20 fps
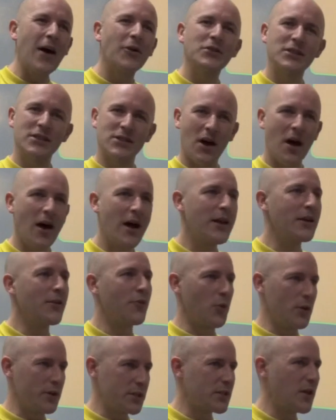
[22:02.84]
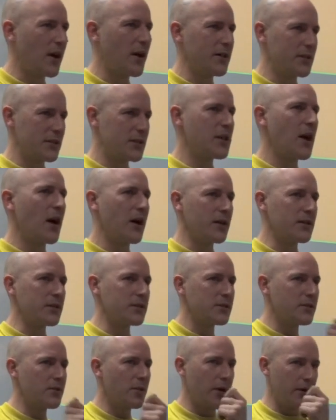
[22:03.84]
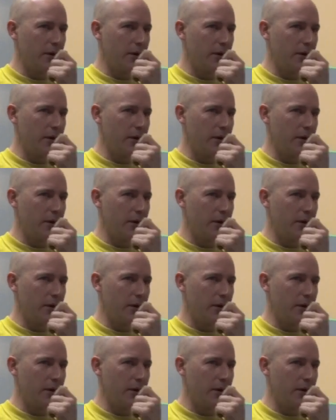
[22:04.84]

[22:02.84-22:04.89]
outside of what science does,